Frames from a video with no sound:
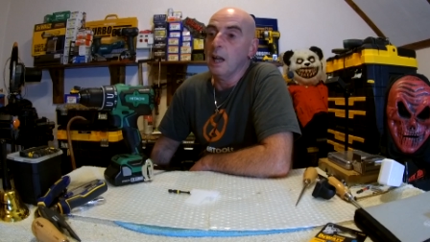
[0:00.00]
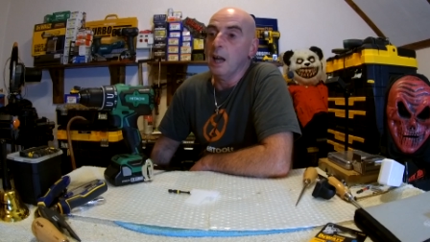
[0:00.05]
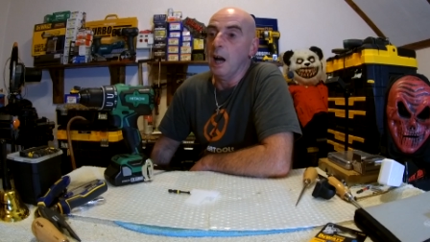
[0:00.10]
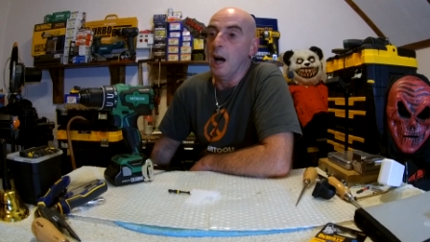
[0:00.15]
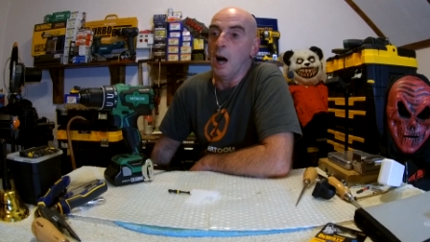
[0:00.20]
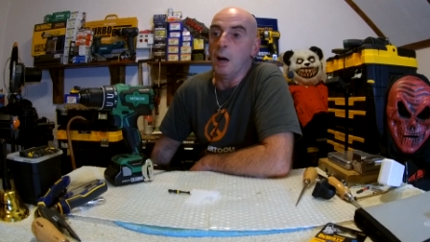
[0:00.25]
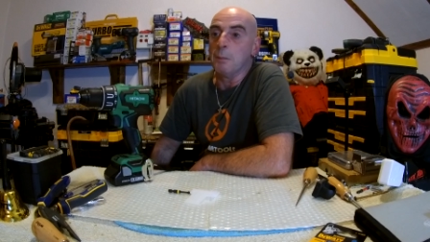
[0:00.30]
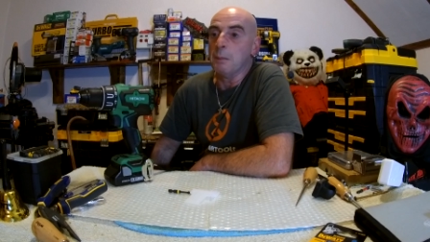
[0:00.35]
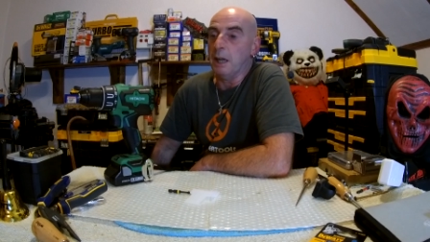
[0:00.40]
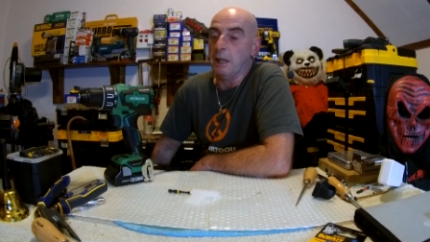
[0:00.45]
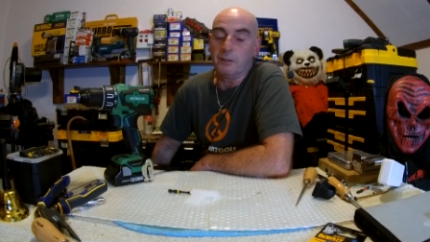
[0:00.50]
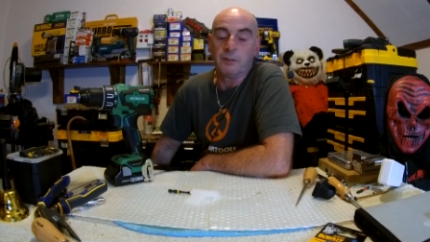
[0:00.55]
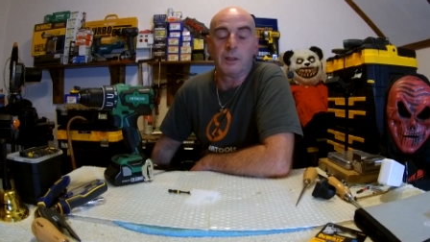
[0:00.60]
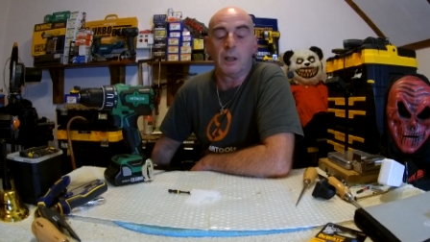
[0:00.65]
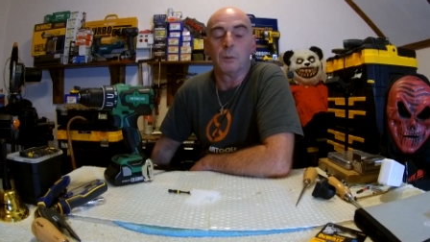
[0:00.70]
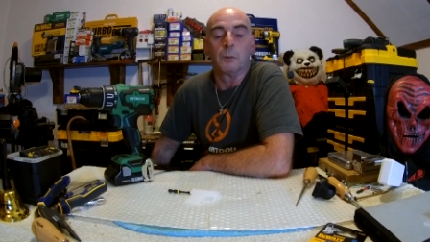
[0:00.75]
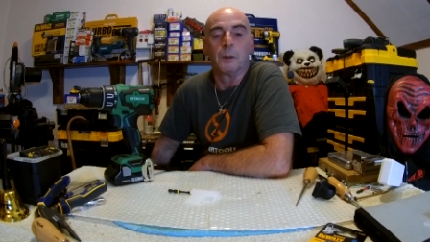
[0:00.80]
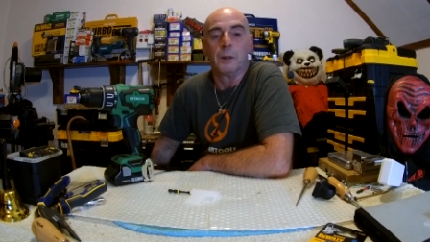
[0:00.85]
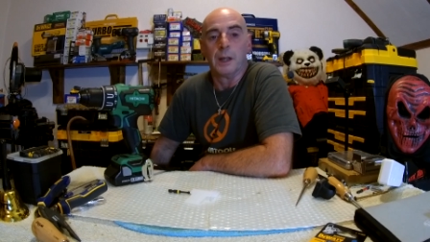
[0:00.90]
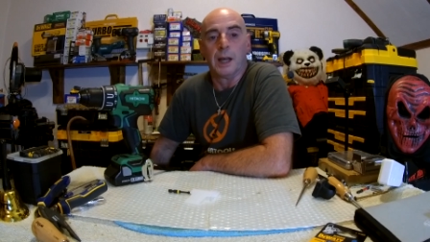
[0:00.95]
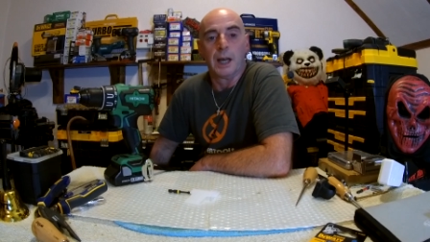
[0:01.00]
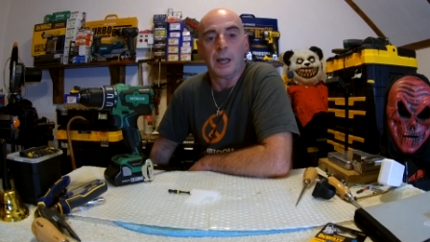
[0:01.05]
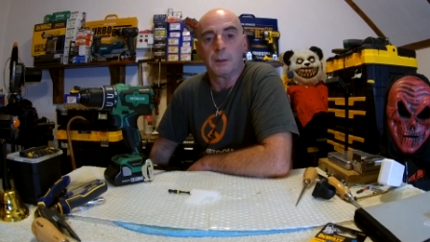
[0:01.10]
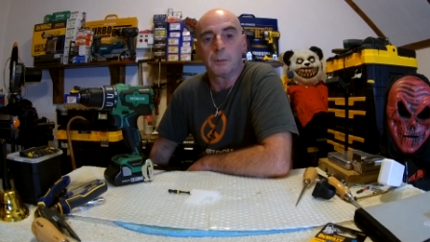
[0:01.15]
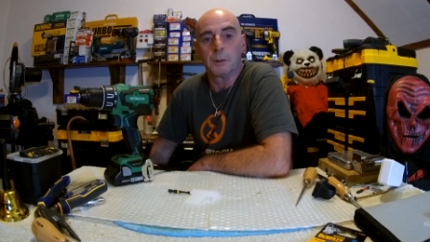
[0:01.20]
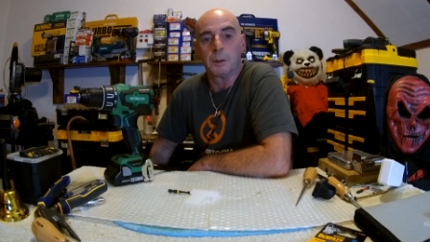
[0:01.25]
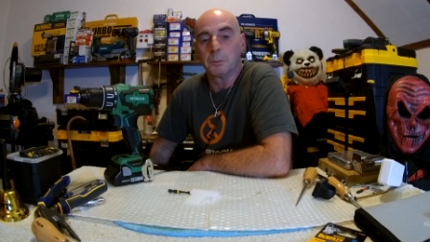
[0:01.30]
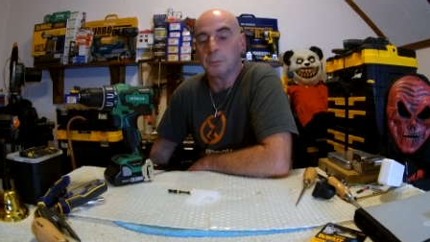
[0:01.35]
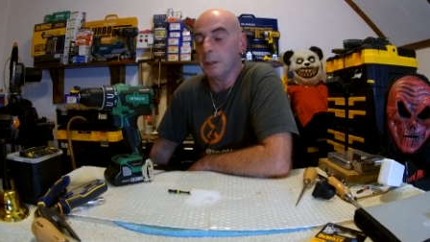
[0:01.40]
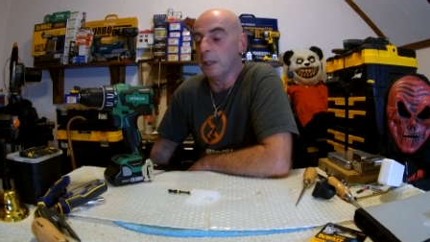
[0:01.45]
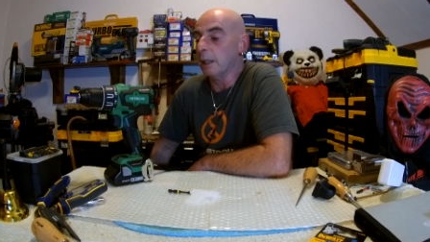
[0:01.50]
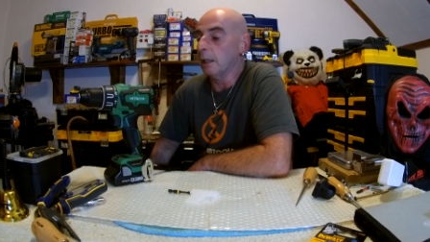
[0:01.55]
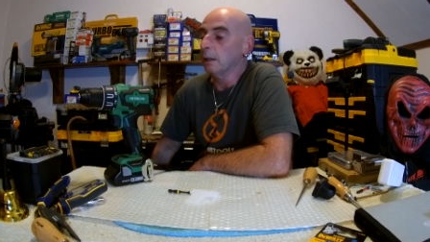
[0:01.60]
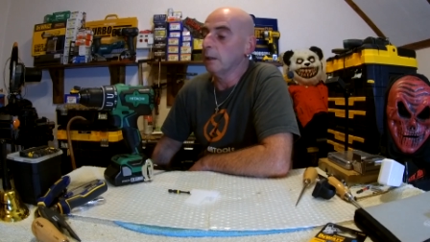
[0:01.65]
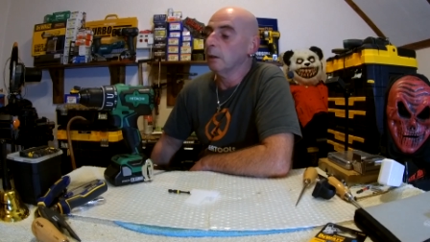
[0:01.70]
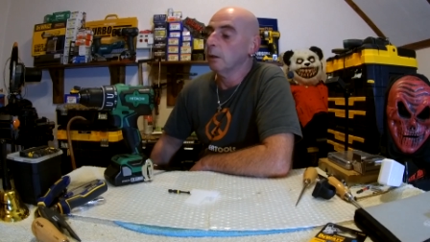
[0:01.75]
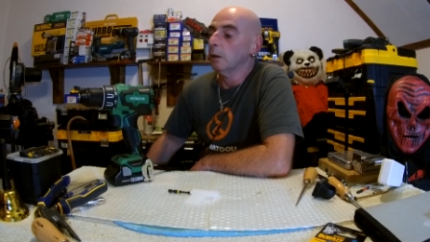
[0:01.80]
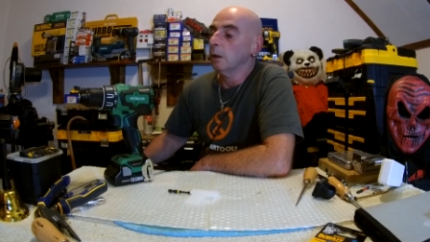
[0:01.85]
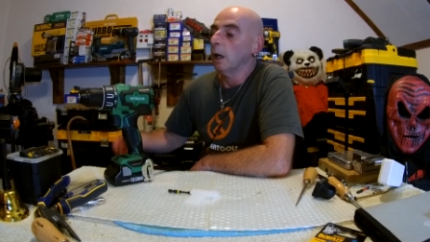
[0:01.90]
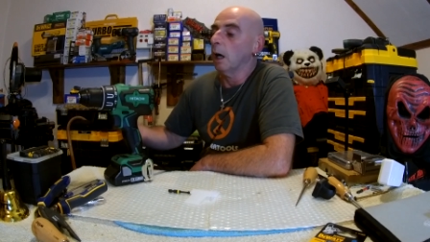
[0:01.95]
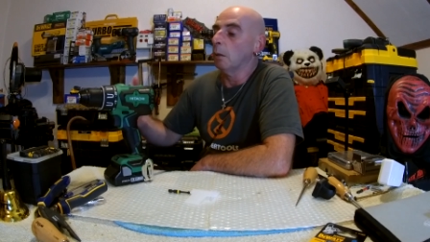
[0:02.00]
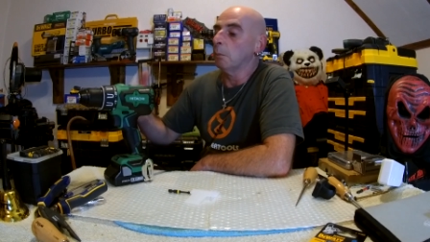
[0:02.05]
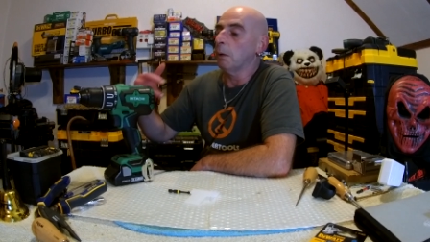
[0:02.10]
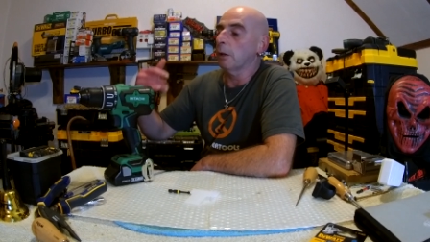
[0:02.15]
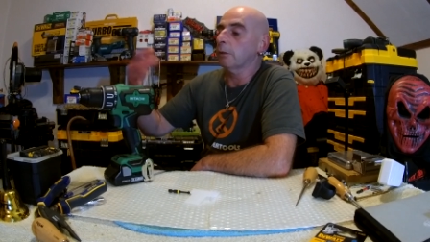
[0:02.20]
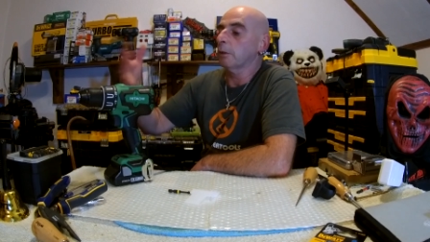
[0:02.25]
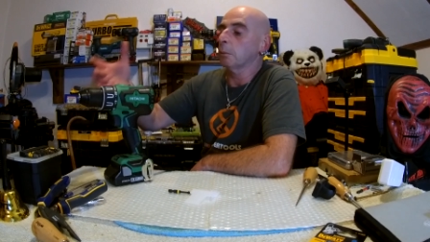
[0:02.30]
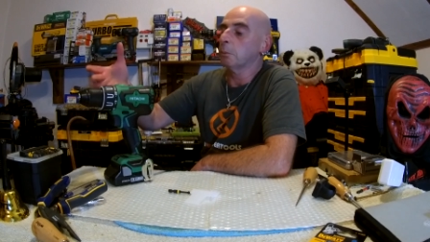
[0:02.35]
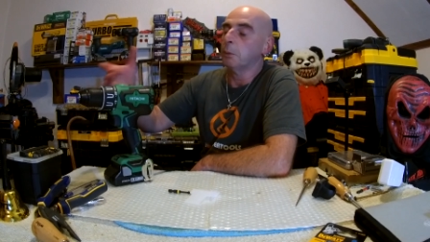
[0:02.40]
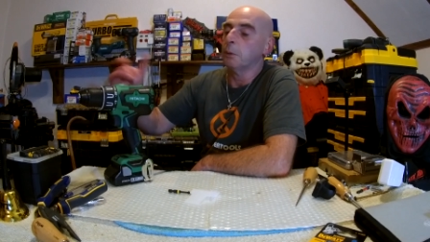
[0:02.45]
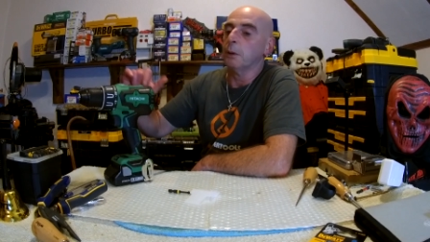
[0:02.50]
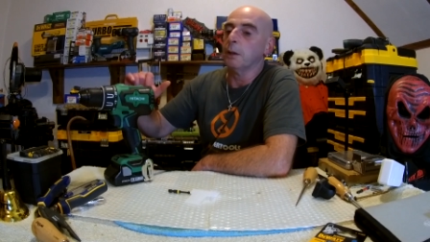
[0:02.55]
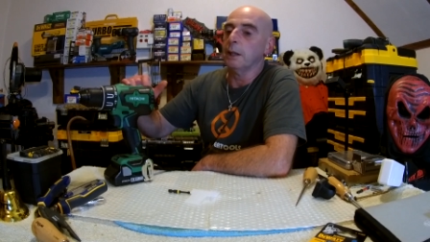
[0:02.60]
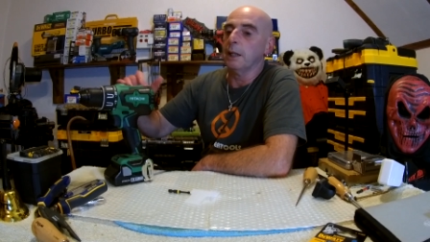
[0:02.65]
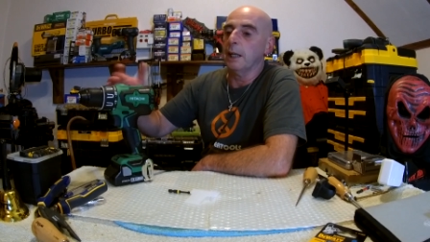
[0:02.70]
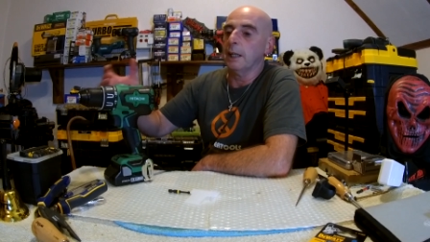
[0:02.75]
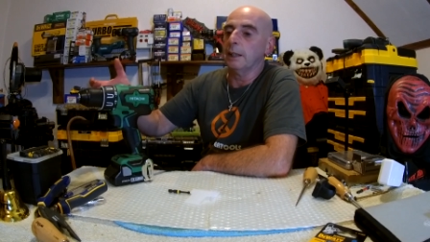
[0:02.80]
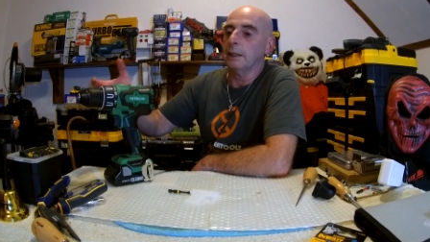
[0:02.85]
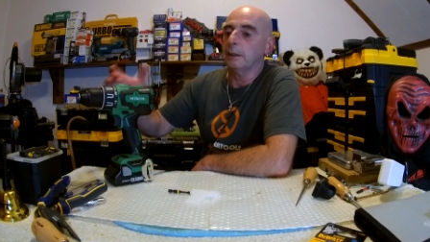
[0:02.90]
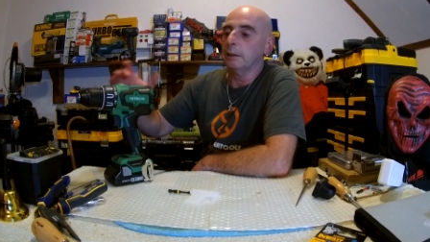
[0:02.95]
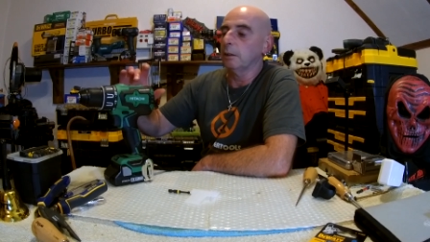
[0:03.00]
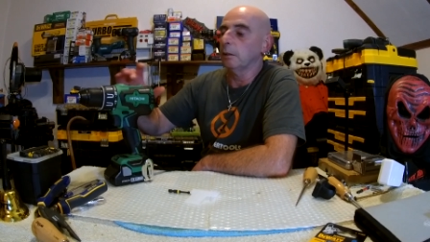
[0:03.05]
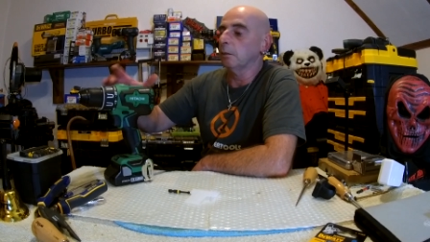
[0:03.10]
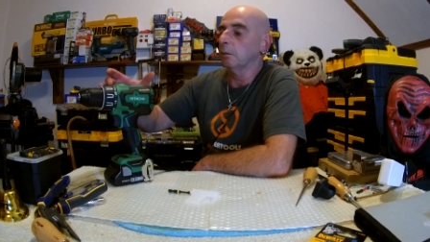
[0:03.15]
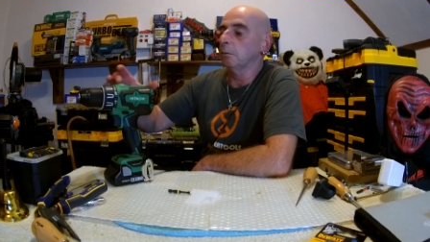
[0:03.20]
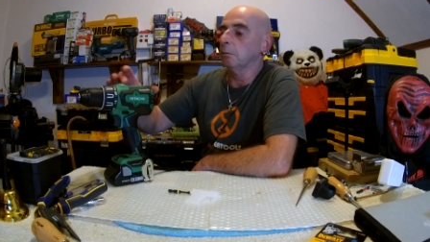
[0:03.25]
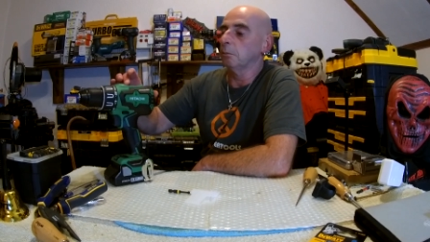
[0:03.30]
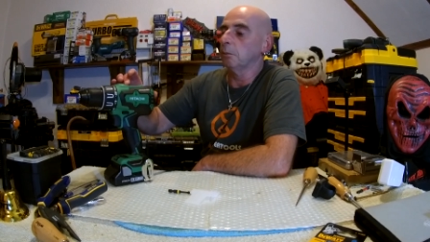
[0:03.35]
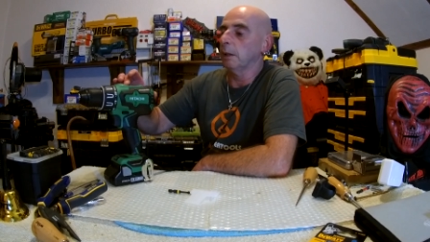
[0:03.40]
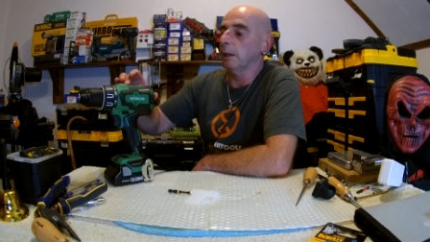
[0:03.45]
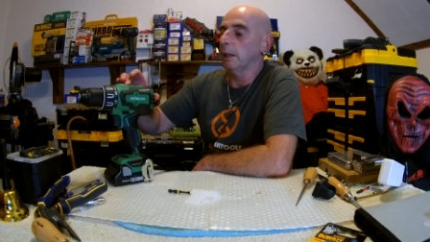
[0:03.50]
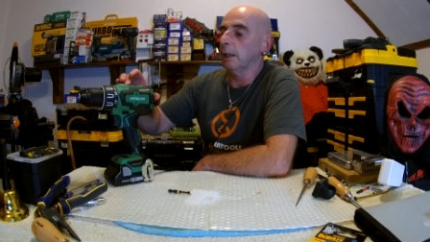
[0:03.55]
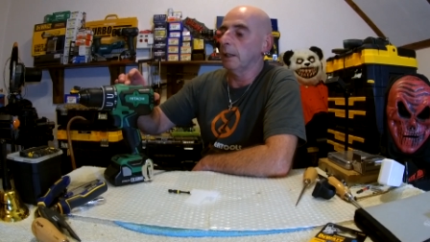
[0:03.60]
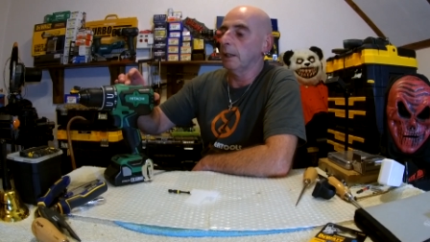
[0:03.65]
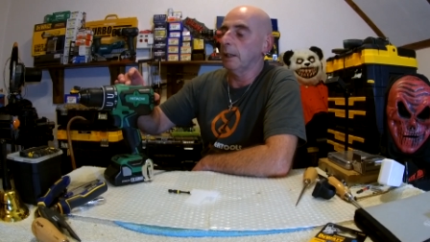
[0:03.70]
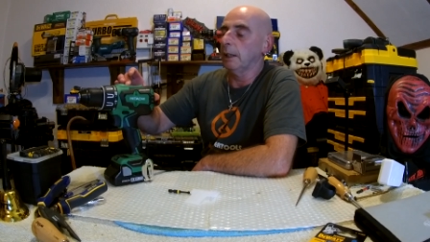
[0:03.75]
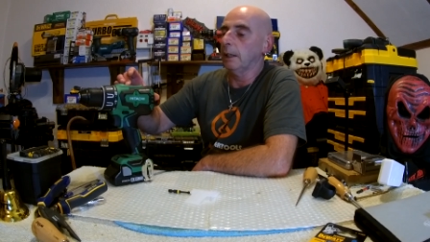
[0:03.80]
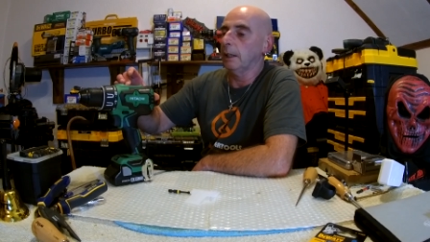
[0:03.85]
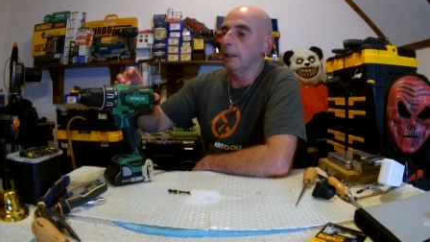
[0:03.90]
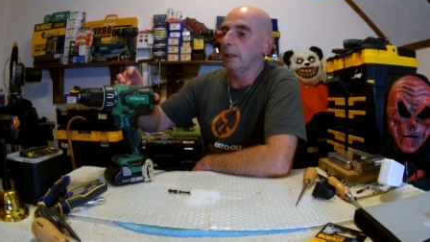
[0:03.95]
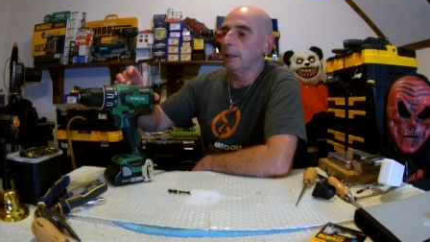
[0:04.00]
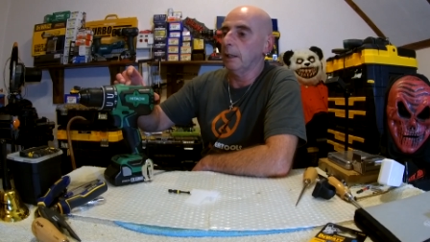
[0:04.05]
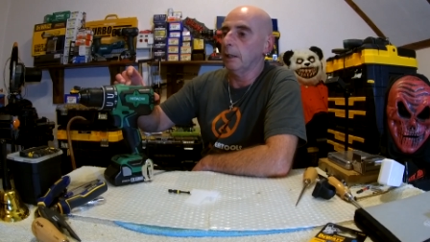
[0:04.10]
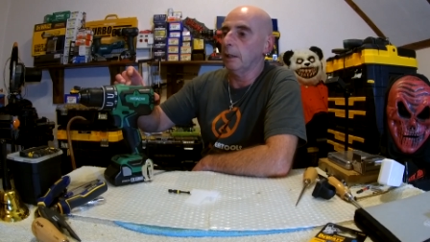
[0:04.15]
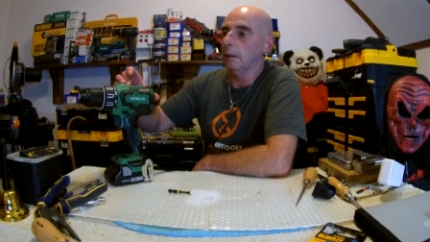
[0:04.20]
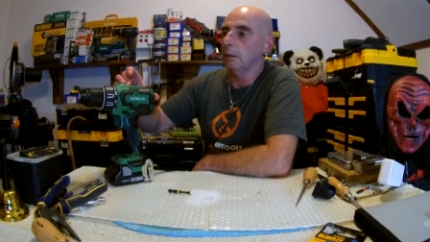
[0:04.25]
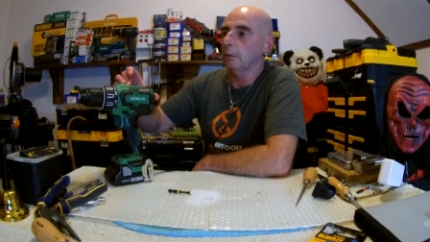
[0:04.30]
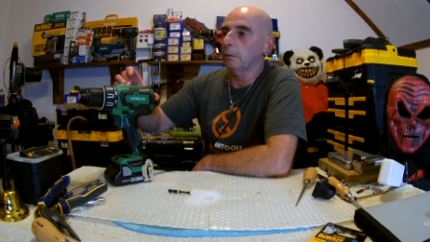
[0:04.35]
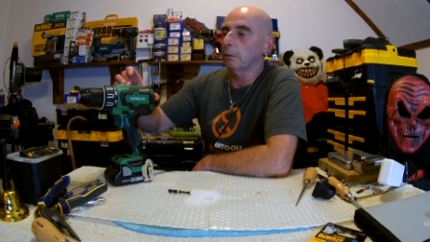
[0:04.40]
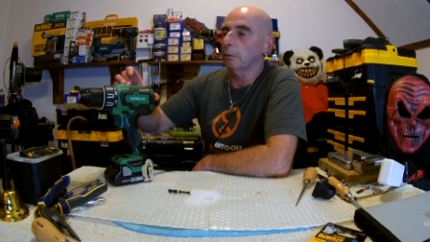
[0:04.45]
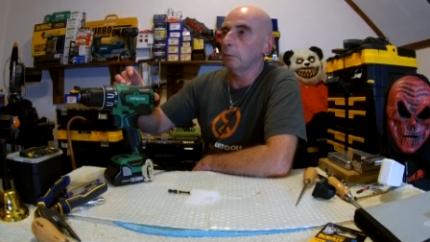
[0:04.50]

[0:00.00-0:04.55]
I messed up with the Erwin bit. I must have put it in a